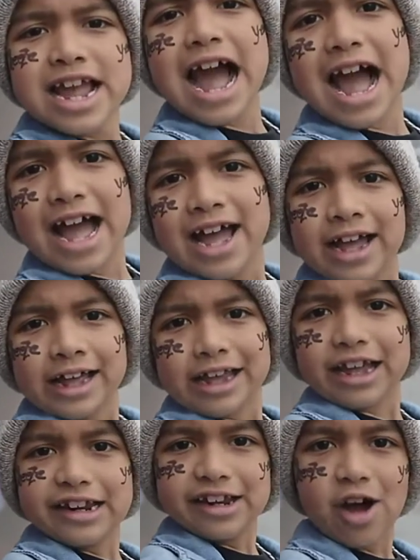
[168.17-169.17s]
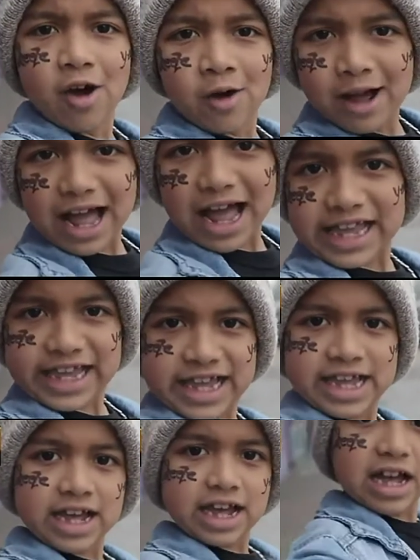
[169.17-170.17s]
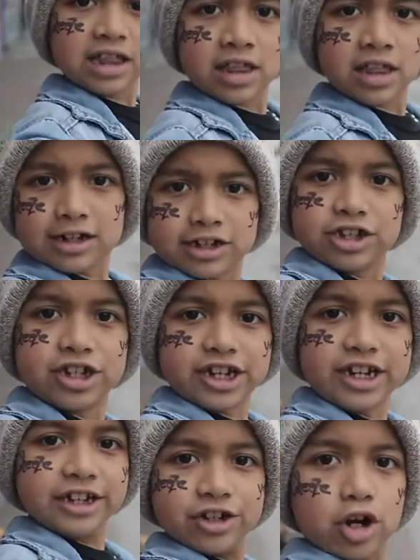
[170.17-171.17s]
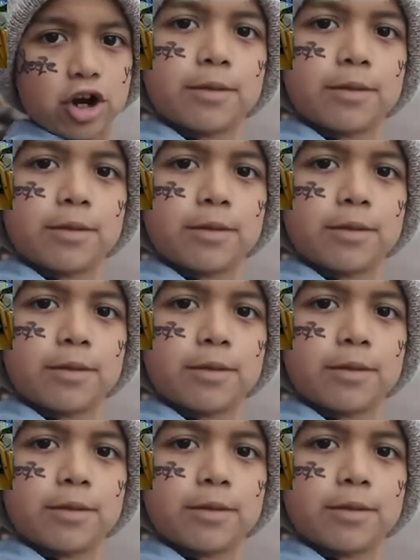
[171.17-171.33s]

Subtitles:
Yeah, you know, I eat a lot of cheese.